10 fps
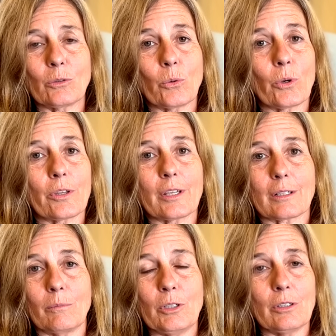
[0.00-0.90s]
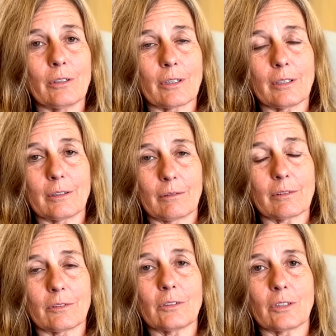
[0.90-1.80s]
or the
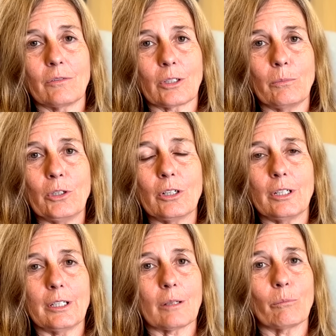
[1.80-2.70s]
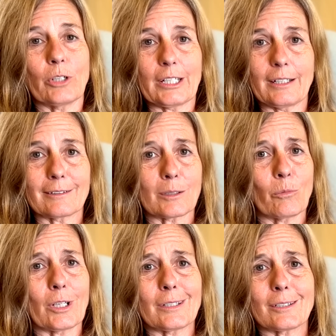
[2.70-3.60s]
assisted living community can bring in
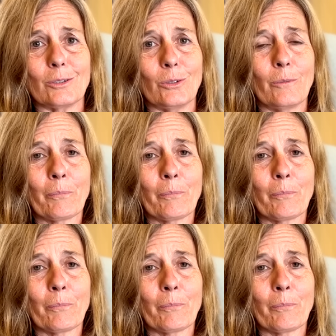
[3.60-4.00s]
someone to